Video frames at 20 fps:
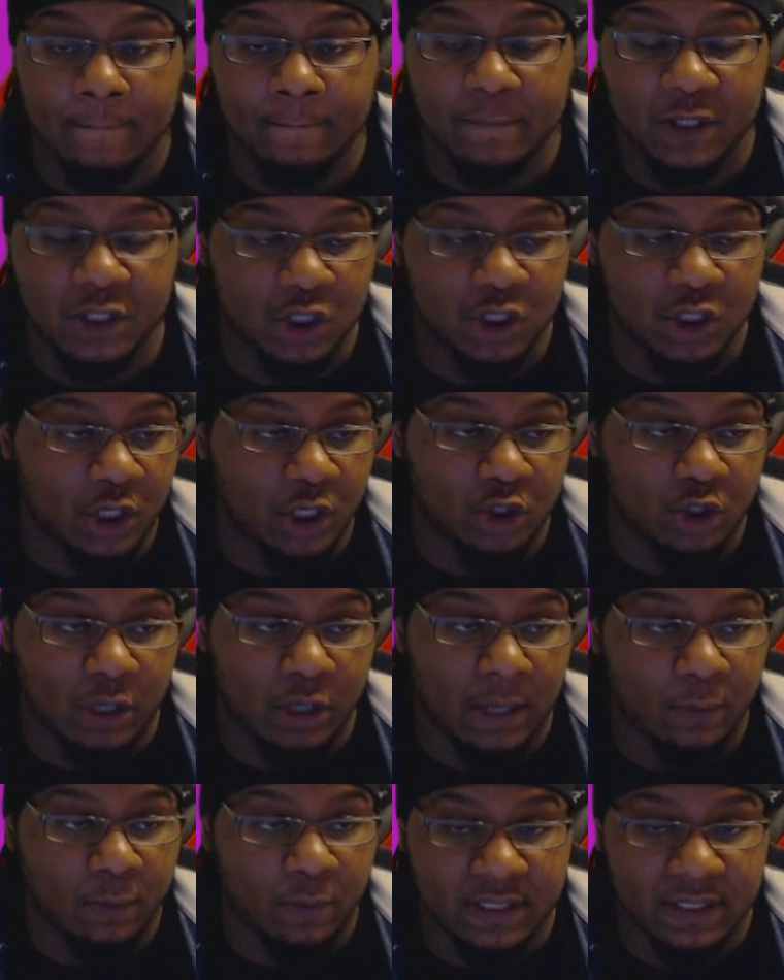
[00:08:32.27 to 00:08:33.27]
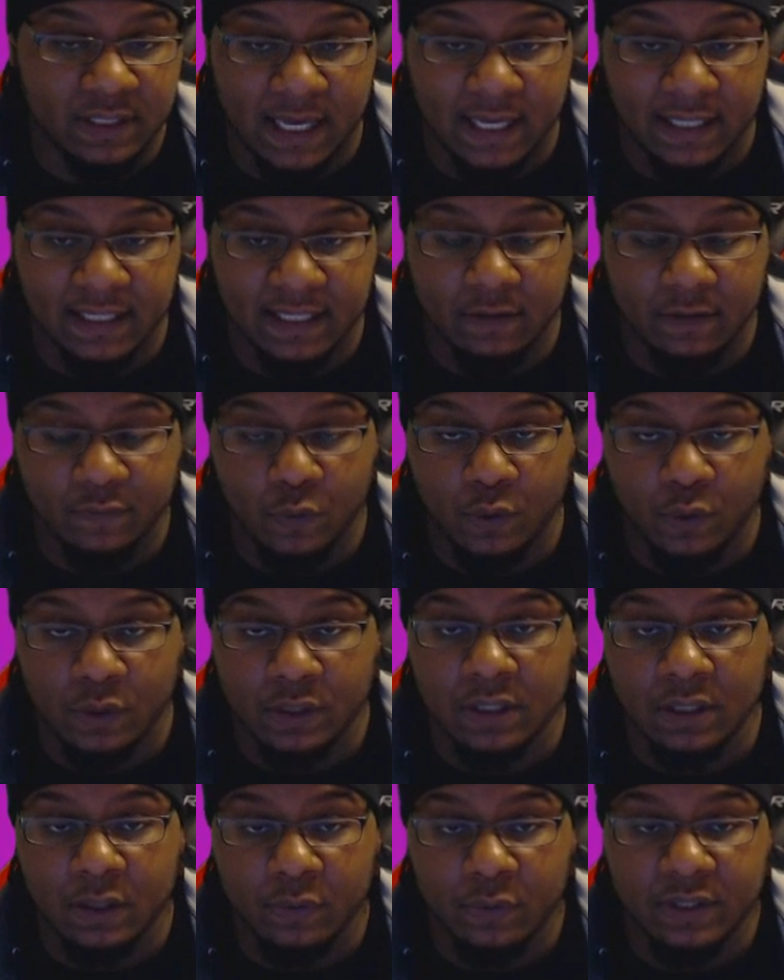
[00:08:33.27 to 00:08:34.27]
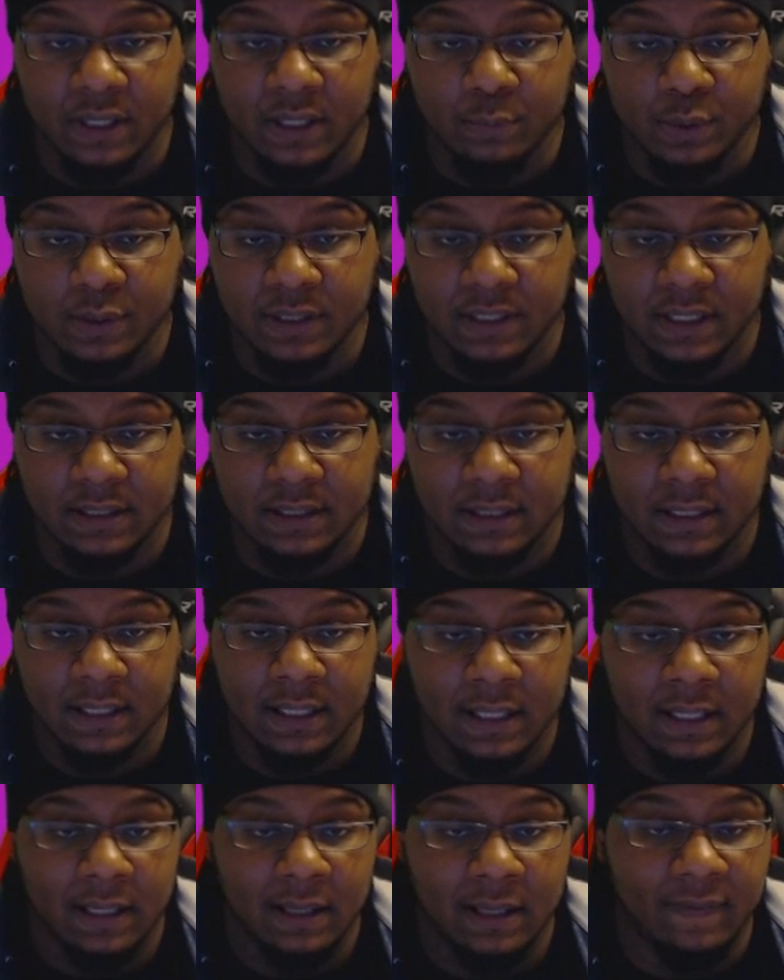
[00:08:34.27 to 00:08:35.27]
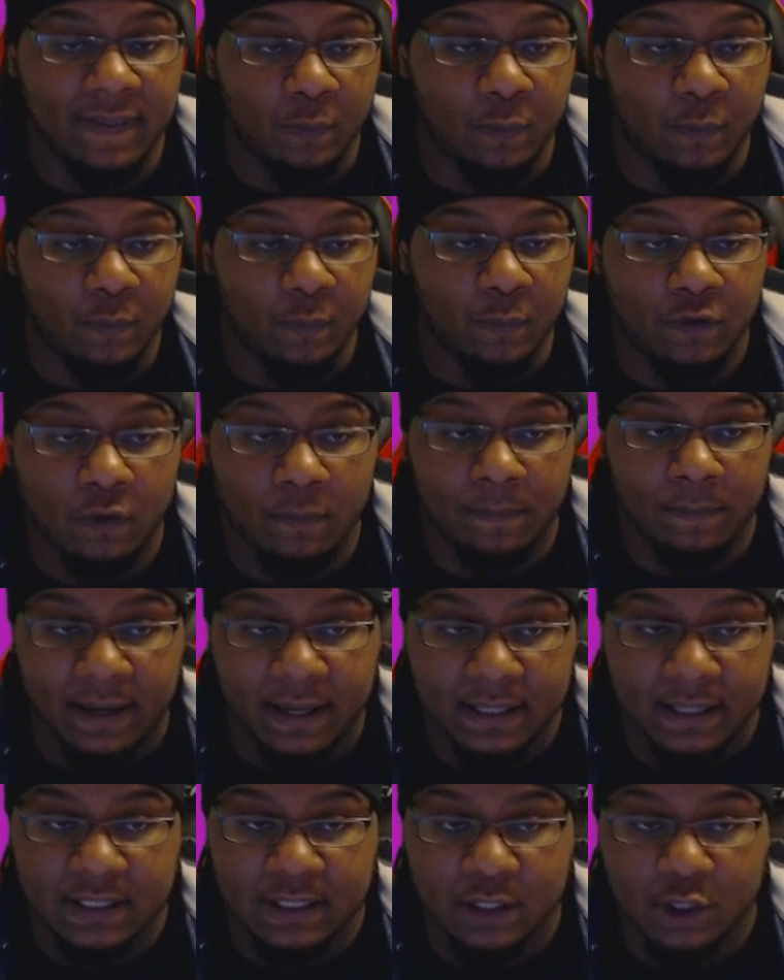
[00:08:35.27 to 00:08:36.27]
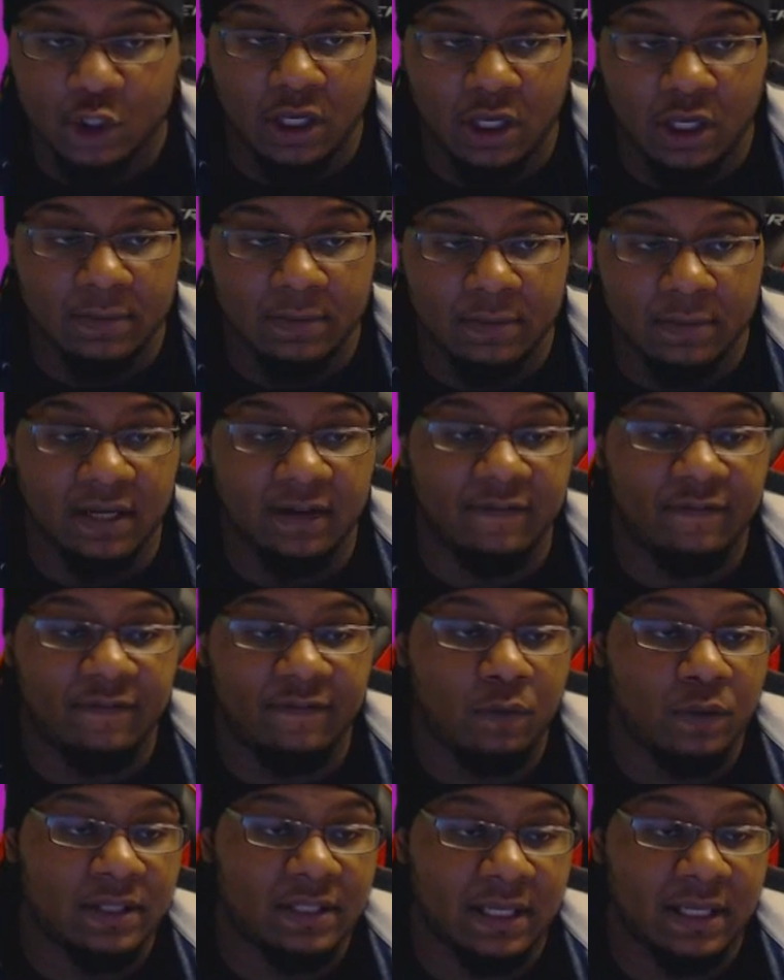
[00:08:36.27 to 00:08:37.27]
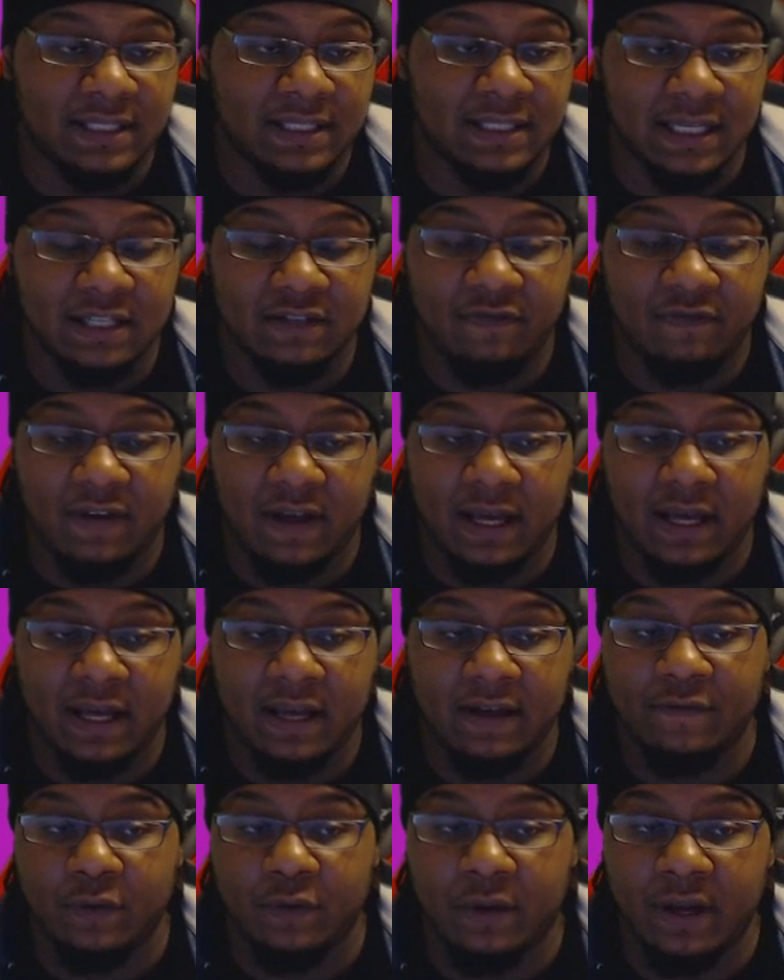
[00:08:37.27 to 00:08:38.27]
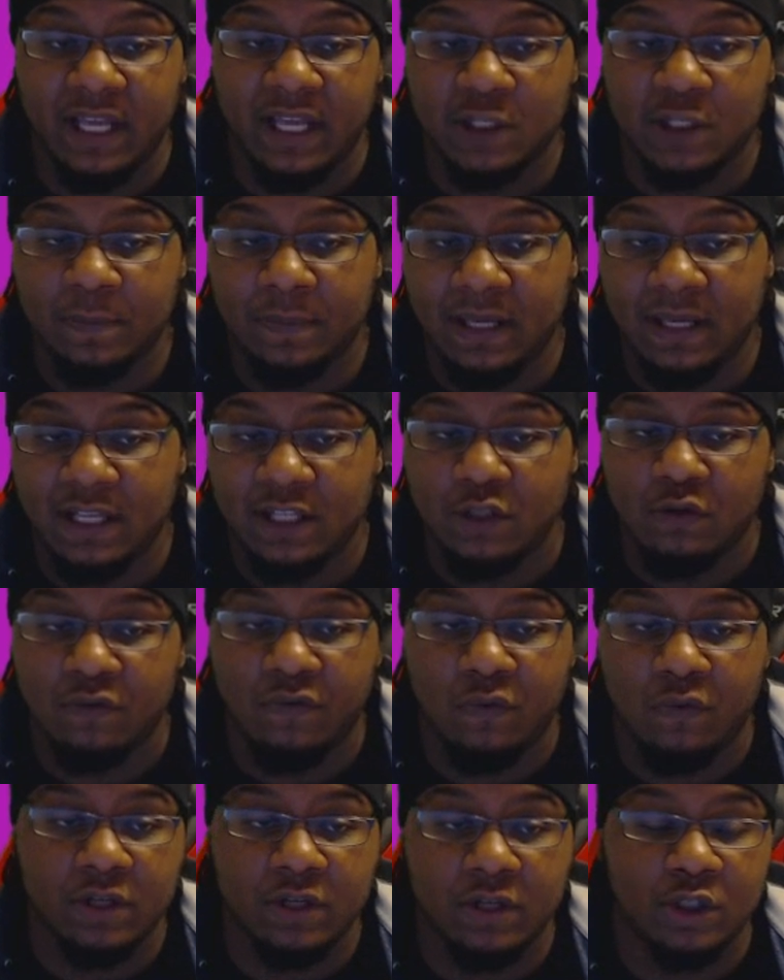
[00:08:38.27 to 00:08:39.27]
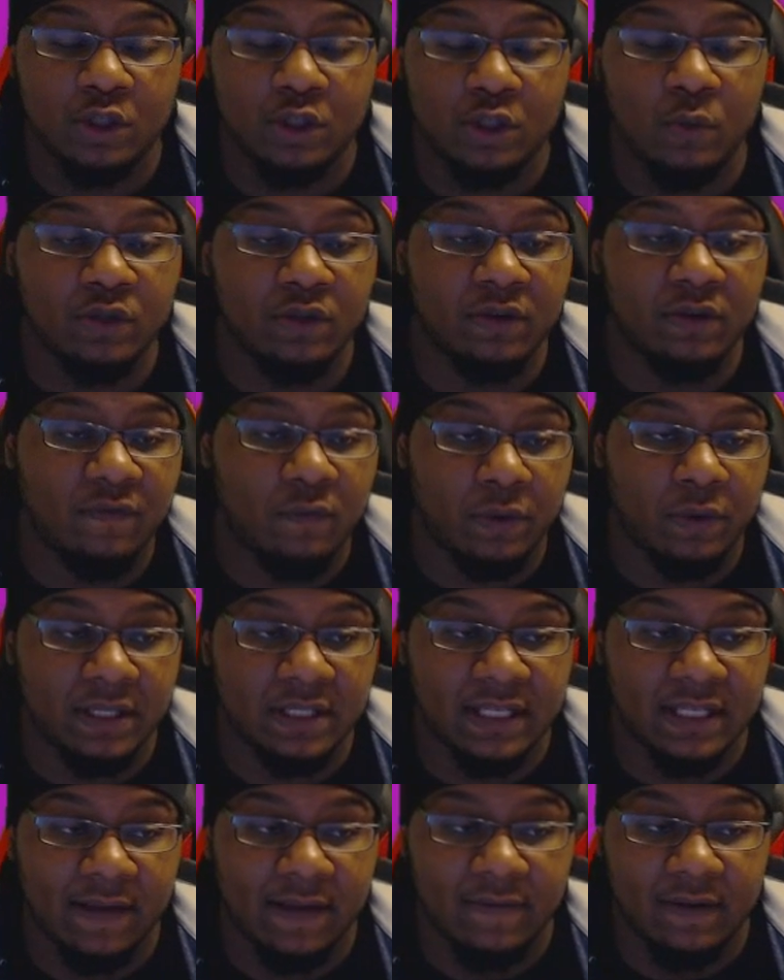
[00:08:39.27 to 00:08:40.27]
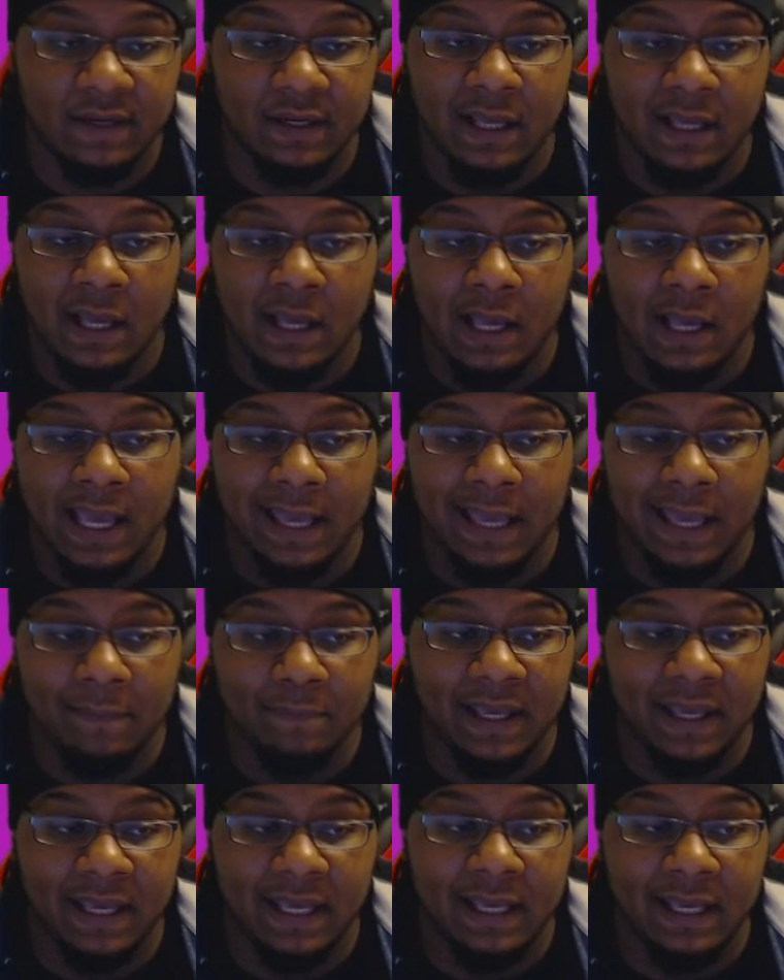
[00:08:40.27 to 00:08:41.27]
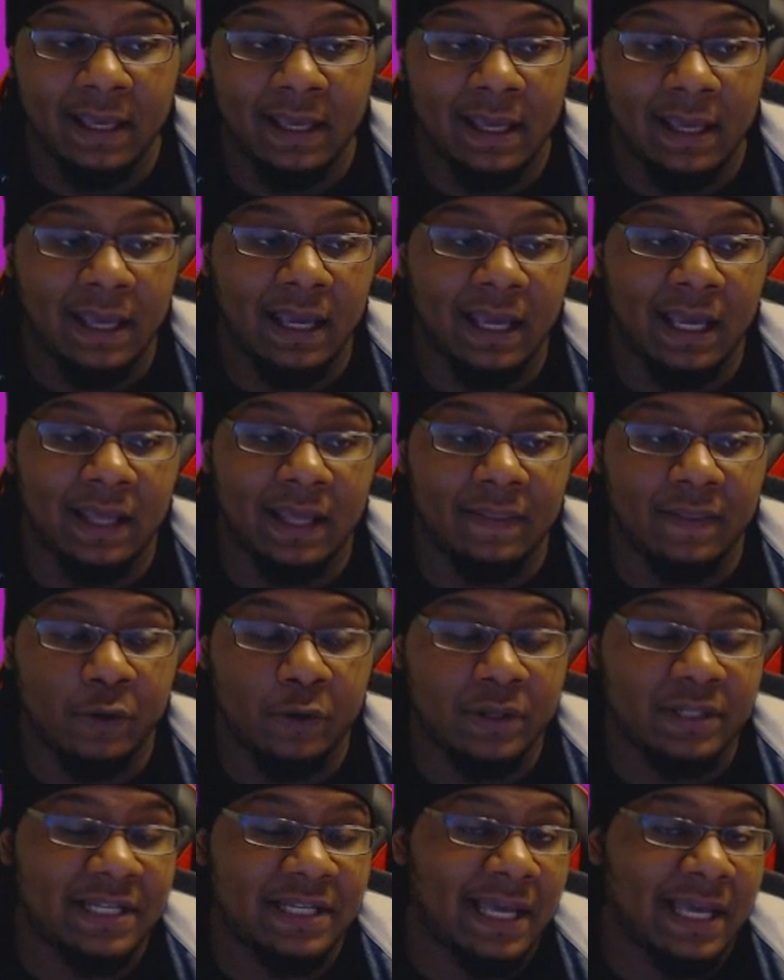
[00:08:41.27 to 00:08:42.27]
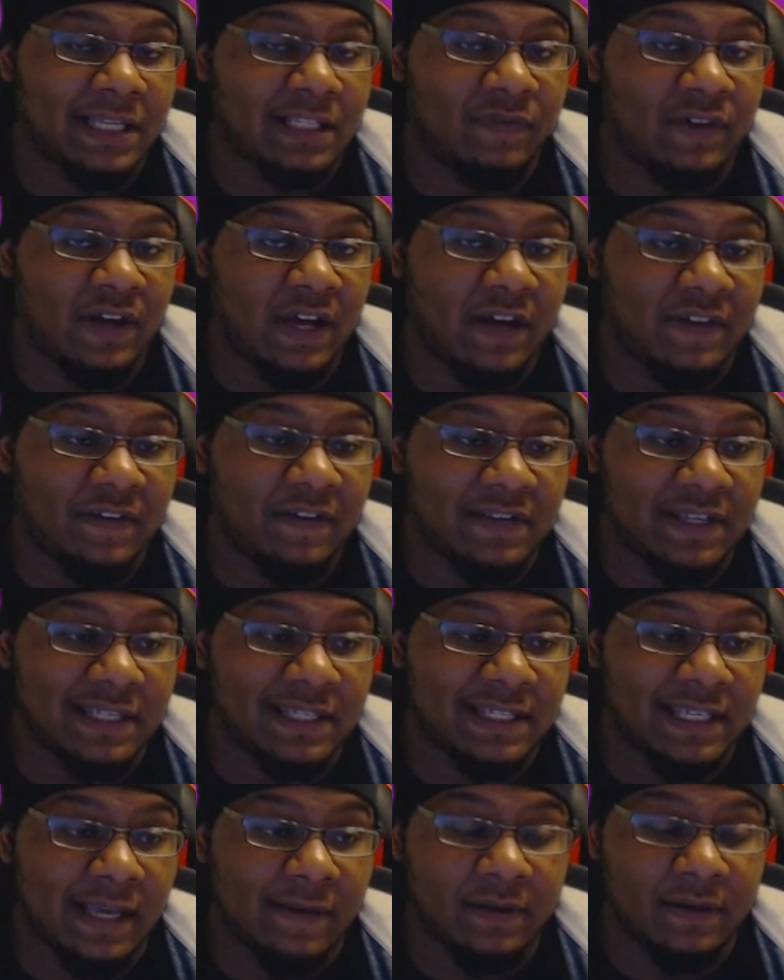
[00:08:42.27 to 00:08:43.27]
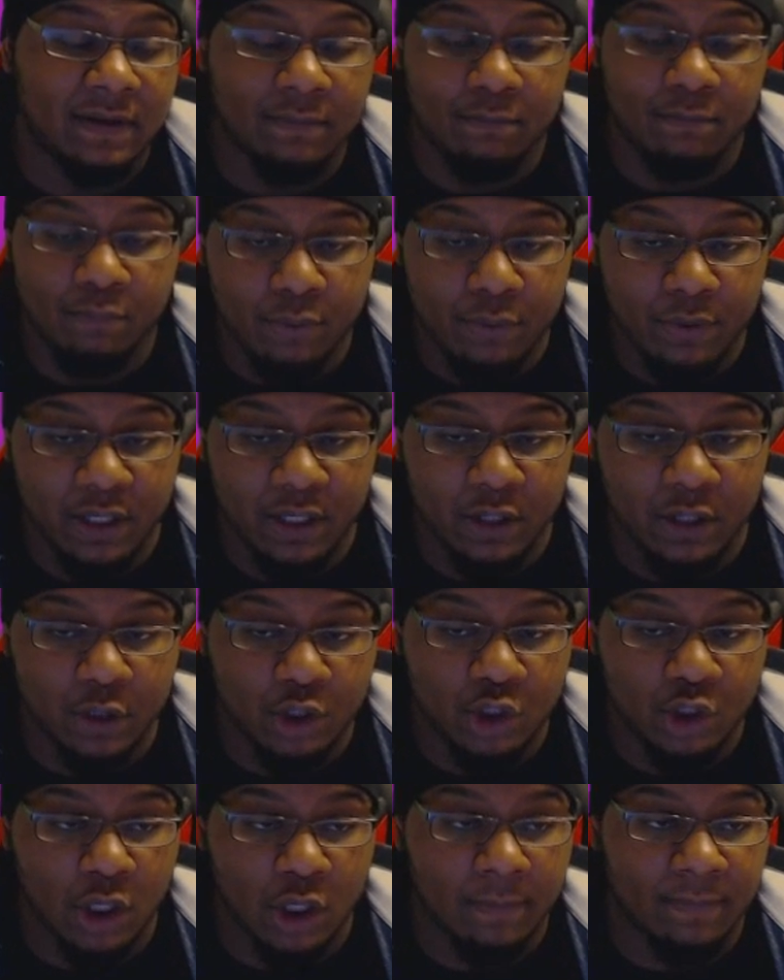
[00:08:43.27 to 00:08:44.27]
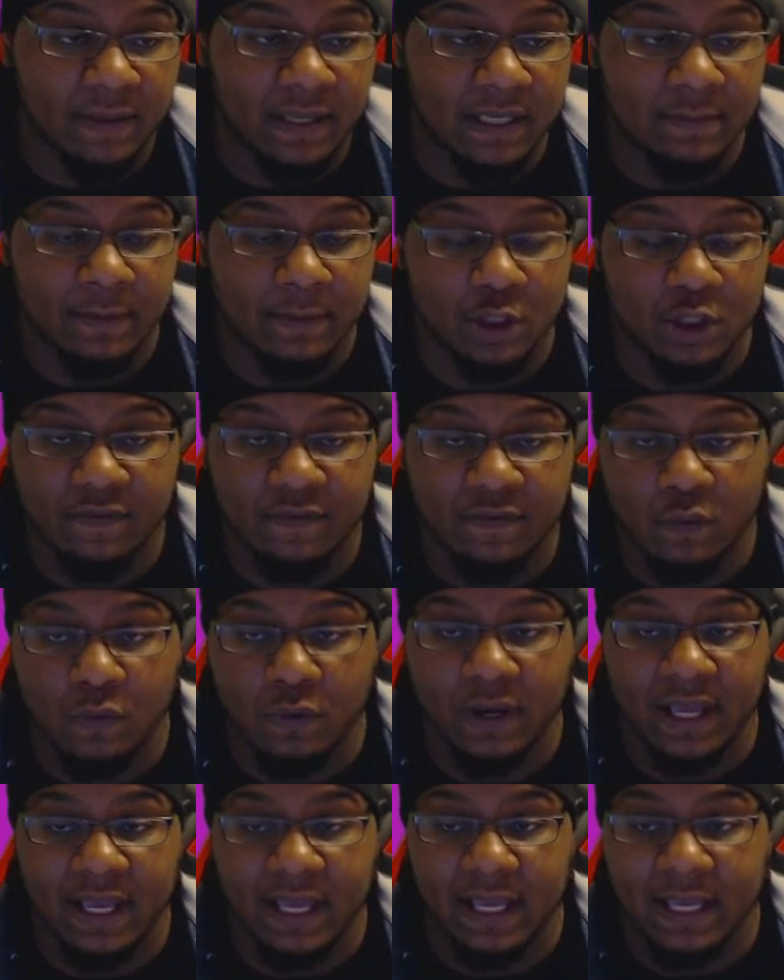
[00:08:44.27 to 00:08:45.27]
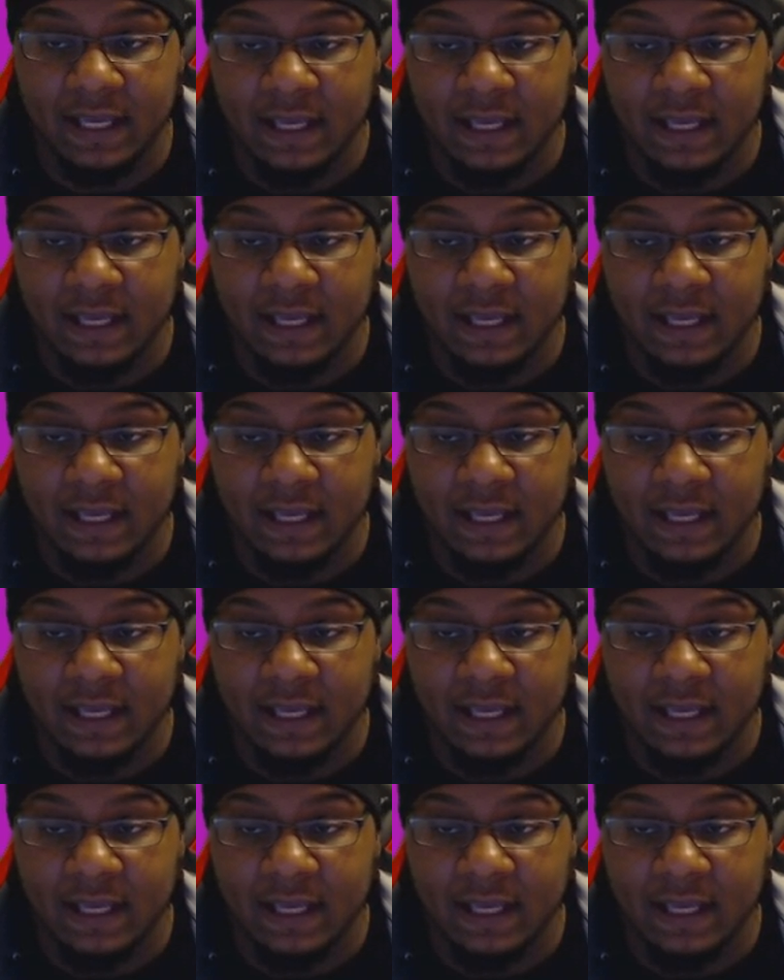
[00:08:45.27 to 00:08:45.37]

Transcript: It's just going to drop her attack down, of course, another 10%. Then with full pots, she comes in at 4665 for HP, 247 MP, and then her attack is 557. Pretty good jump, especially for a